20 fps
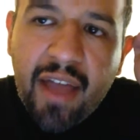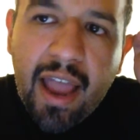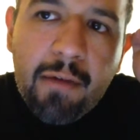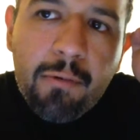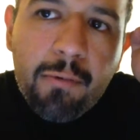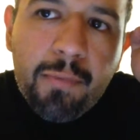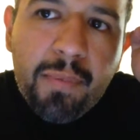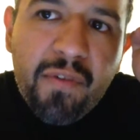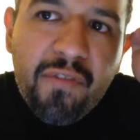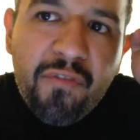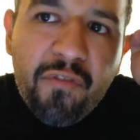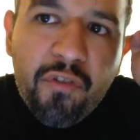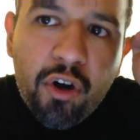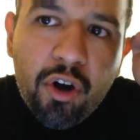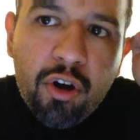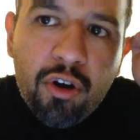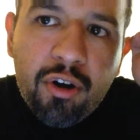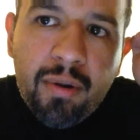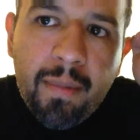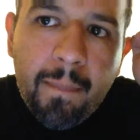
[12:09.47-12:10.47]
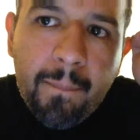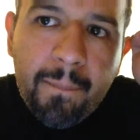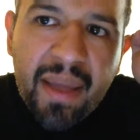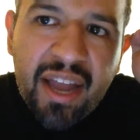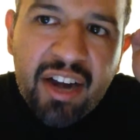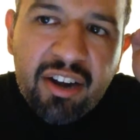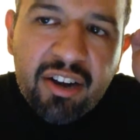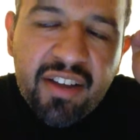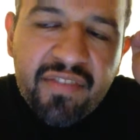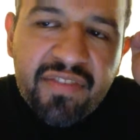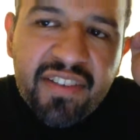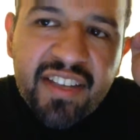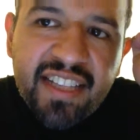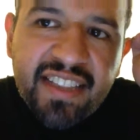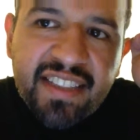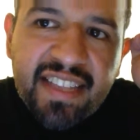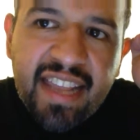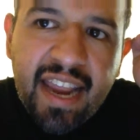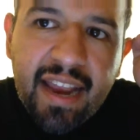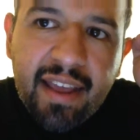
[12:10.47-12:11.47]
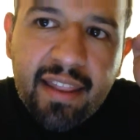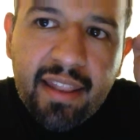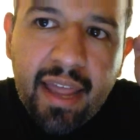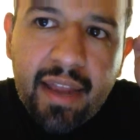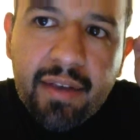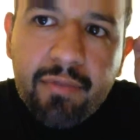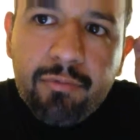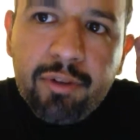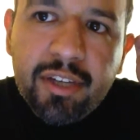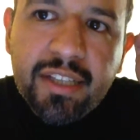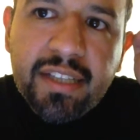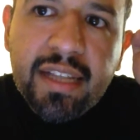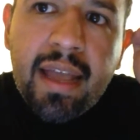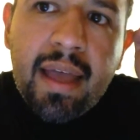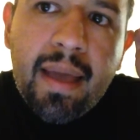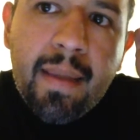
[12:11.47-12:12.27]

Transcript: I would prefer better if his tagline was